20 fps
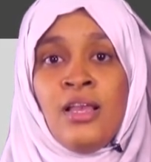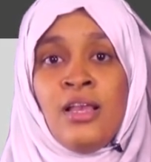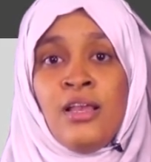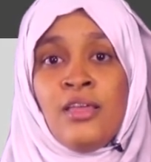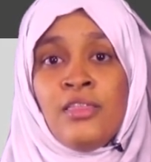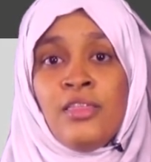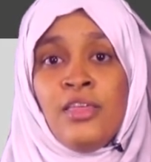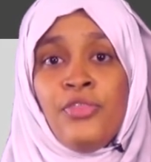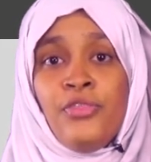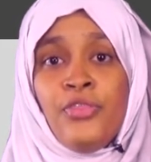
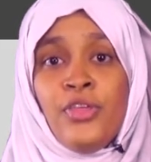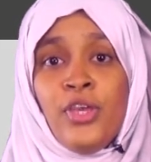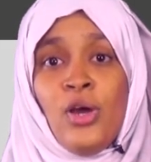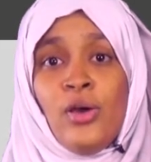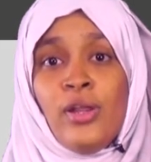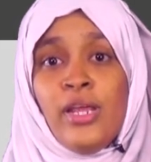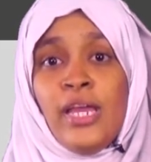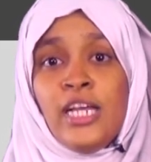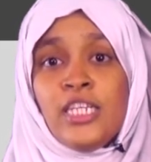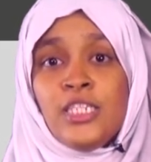This
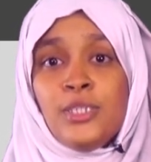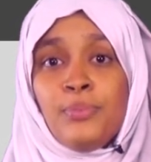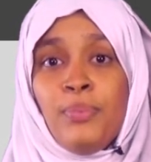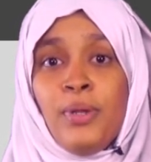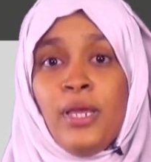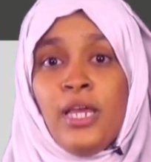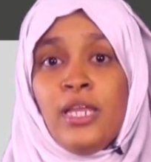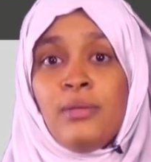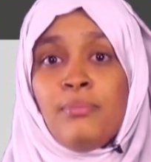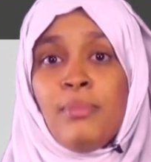theory
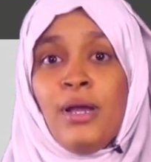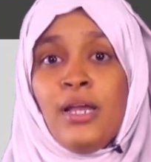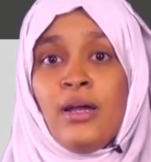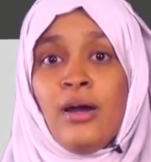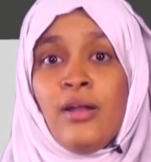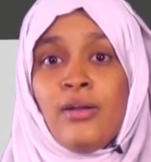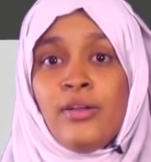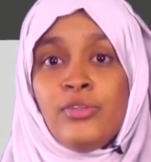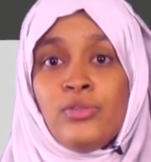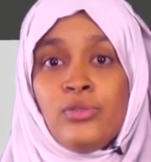explained by
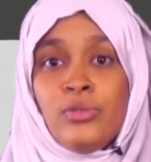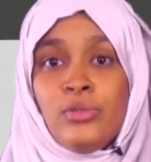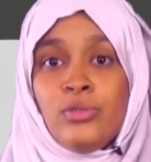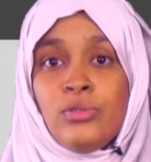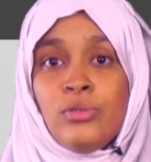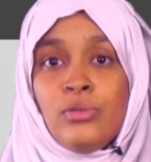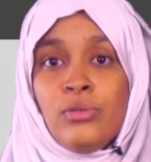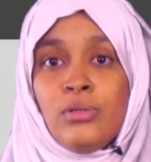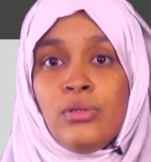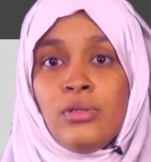
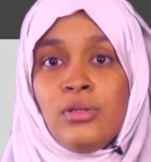Aristotle.